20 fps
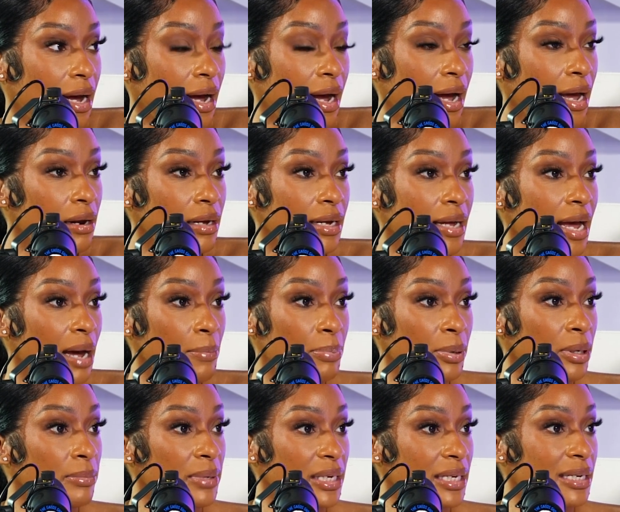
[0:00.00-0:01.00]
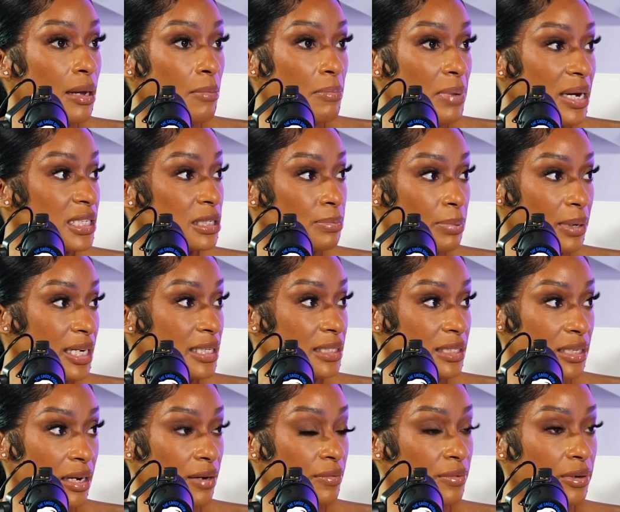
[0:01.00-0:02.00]
God put me in the best place
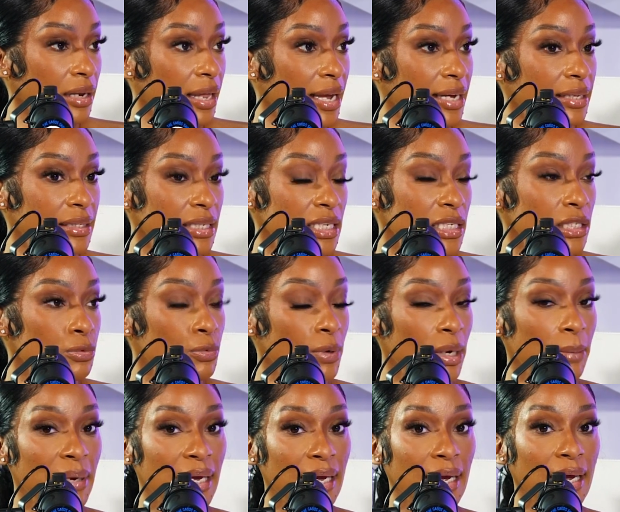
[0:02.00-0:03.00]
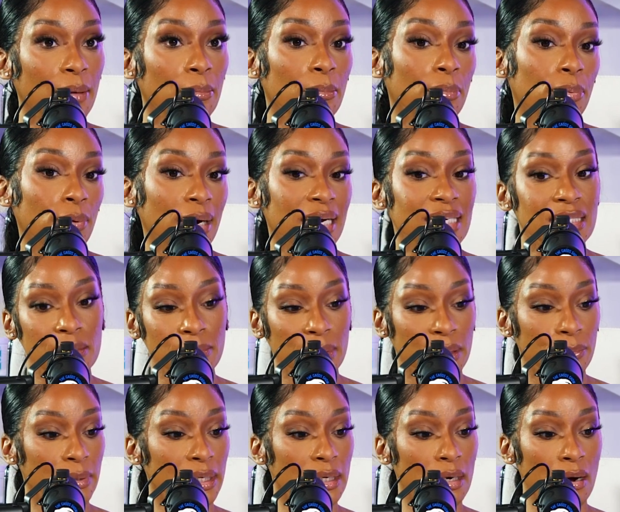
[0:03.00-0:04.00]
ever. Like, these women embrace me.
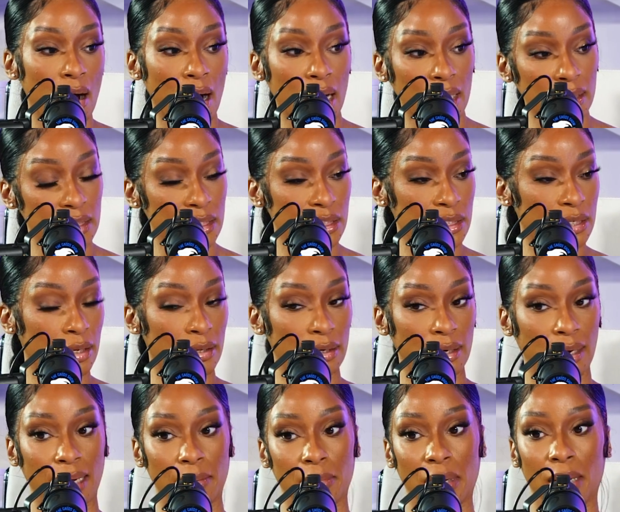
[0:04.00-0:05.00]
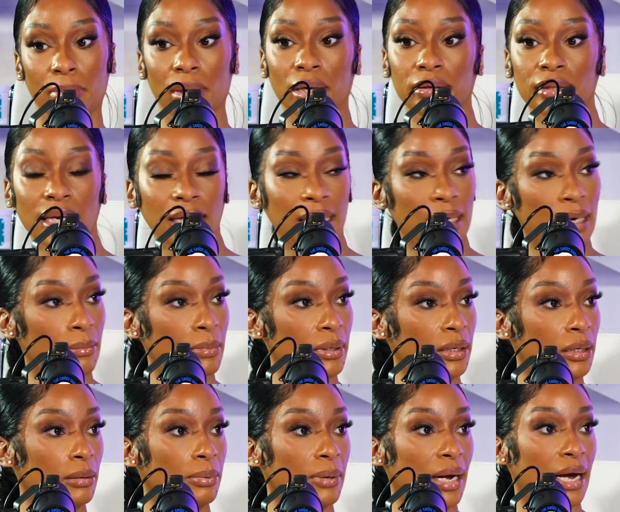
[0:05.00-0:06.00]
We call each other, like, my birthday coming
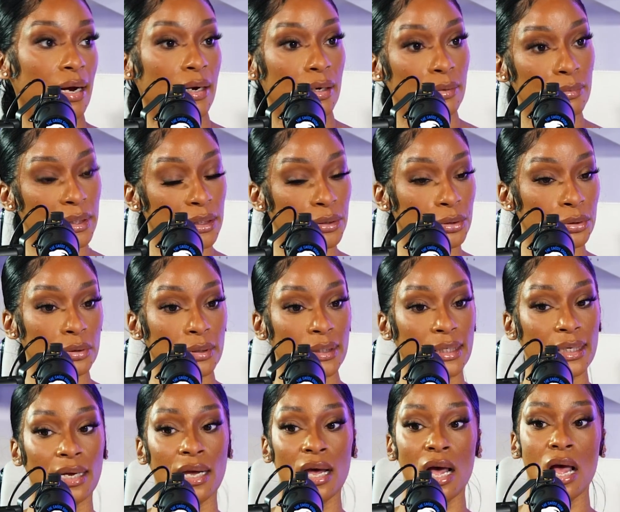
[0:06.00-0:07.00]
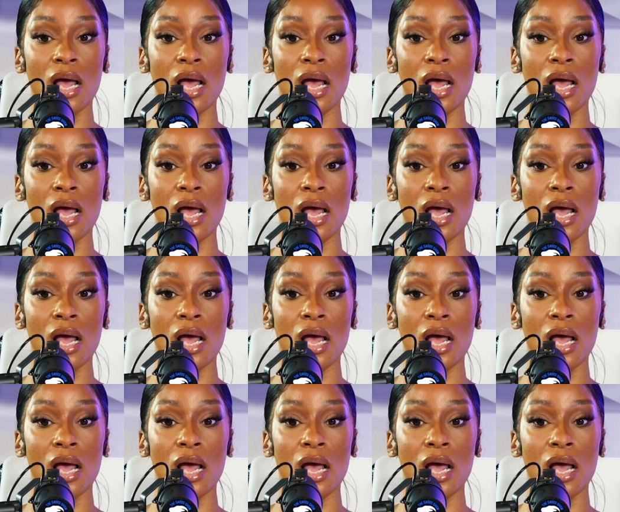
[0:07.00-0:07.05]
up. How can we do it?